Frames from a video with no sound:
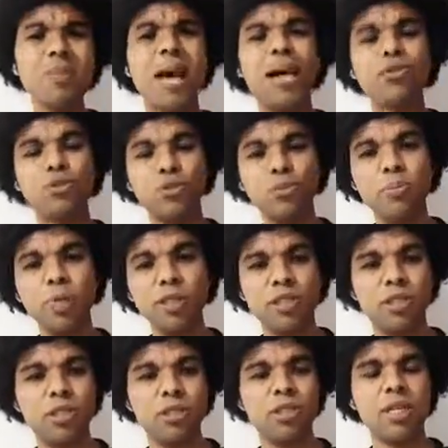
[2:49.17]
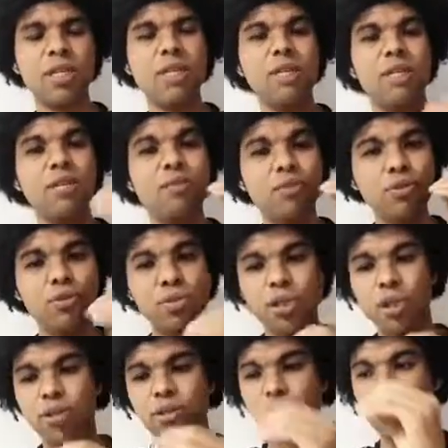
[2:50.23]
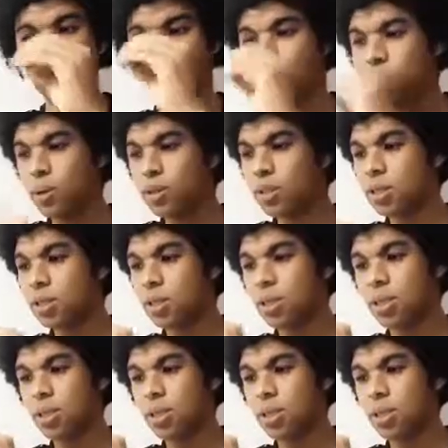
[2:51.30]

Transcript: I do mention it. If you struggle with